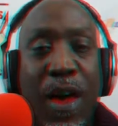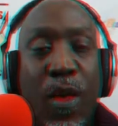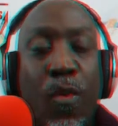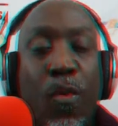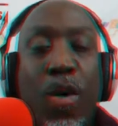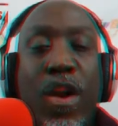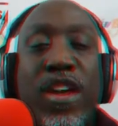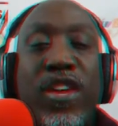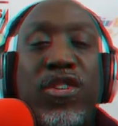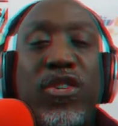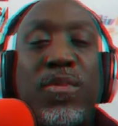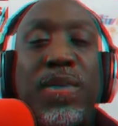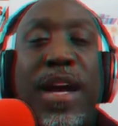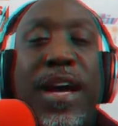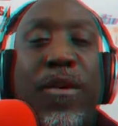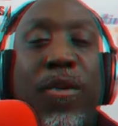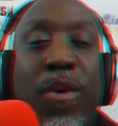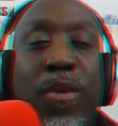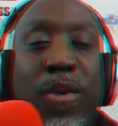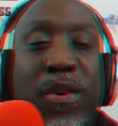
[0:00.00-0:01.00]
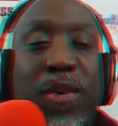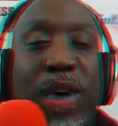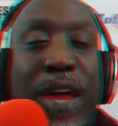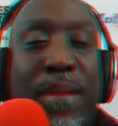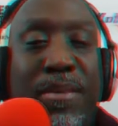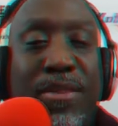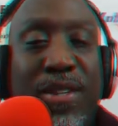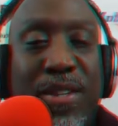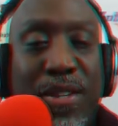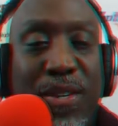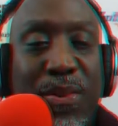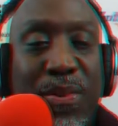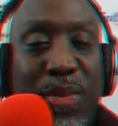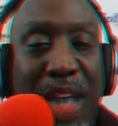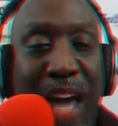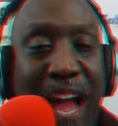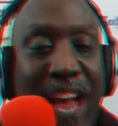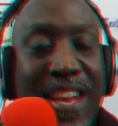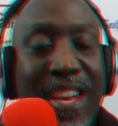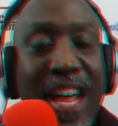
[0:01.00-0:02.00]
When were you able to do
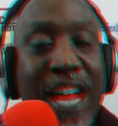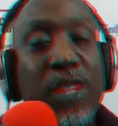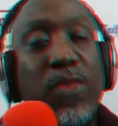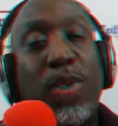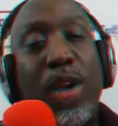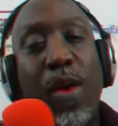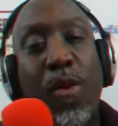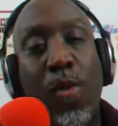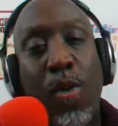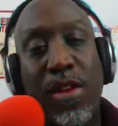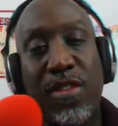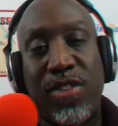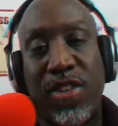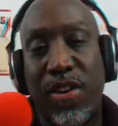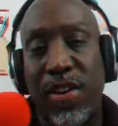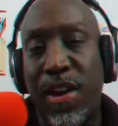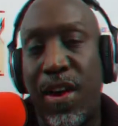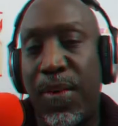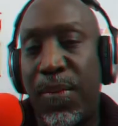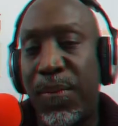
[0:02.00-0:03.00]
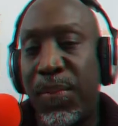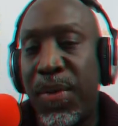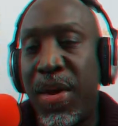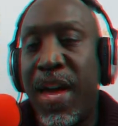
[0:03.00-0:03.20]
that? That's what I want to know.